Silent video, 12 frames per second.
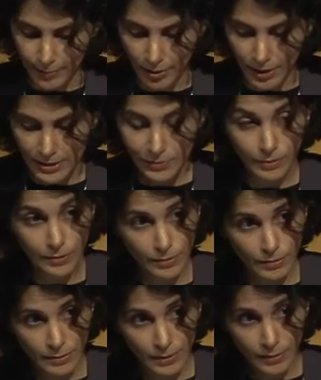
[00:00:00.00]
Prize for
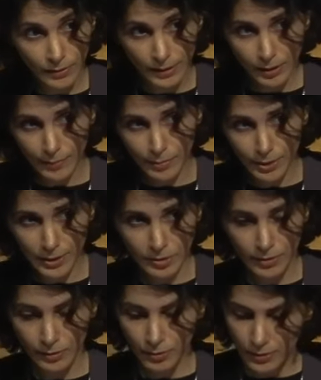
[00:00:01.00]
Theoretical and
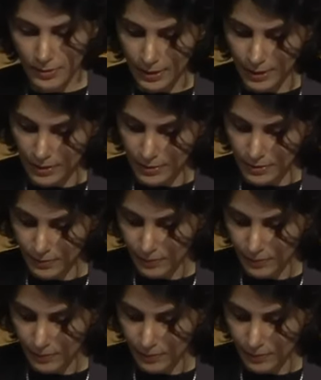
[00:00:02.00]
Computational Neuroscience